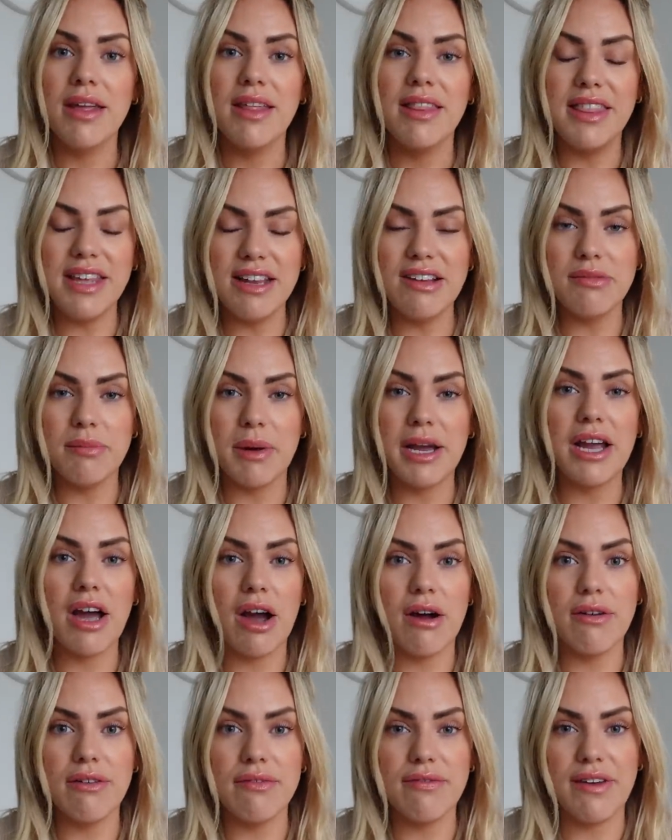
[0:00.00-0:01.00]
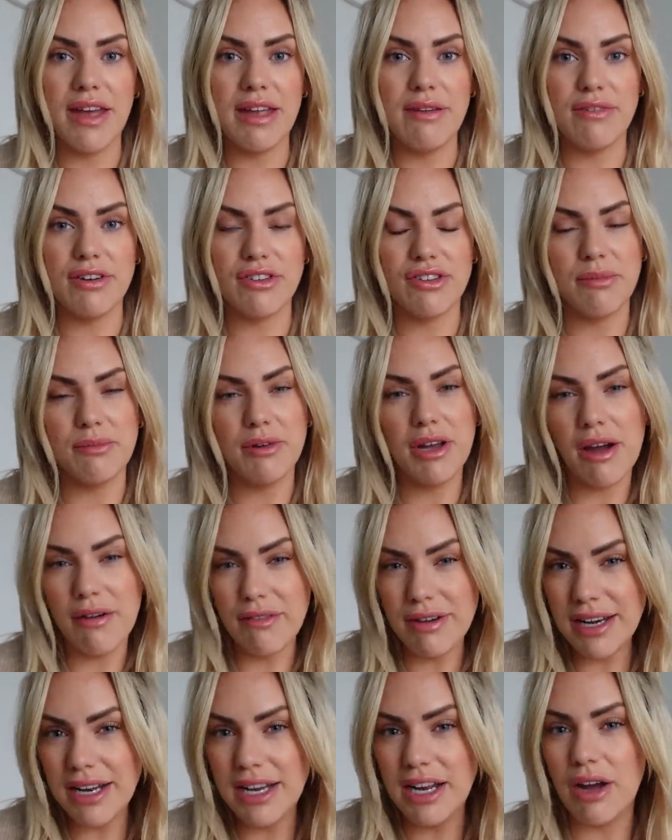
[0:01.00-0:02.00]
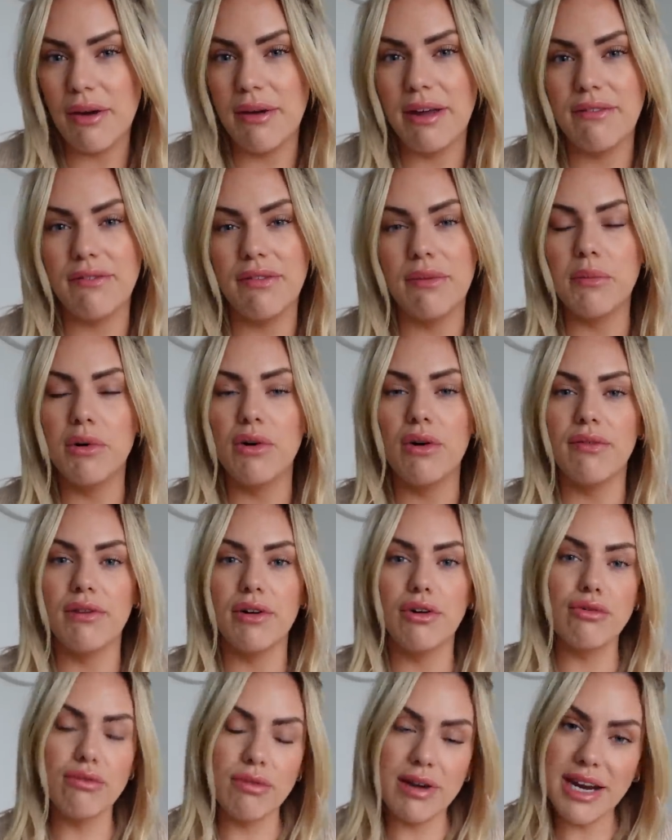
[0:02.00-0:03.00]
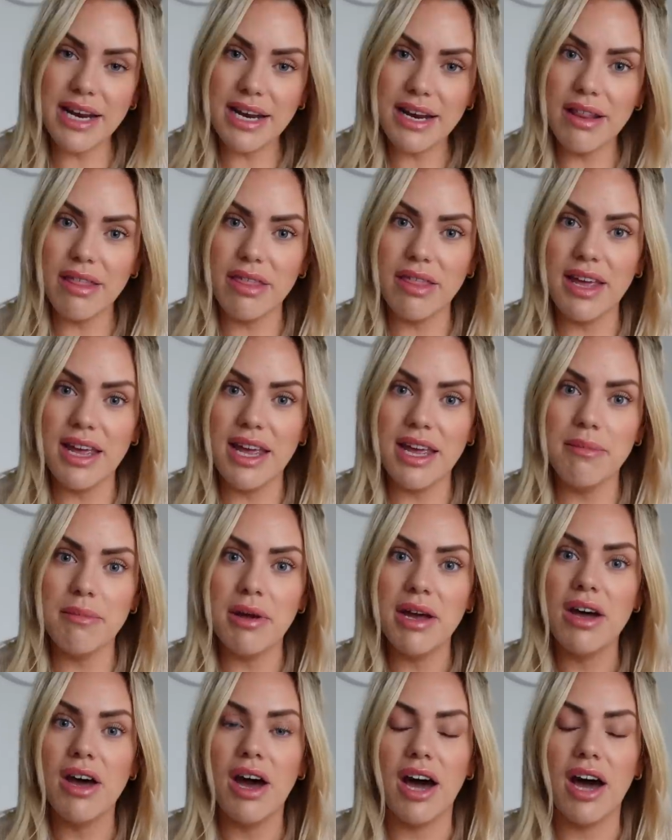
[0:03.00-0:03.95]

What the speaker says: These are my current favourites. I'm currently going for more of a green theme.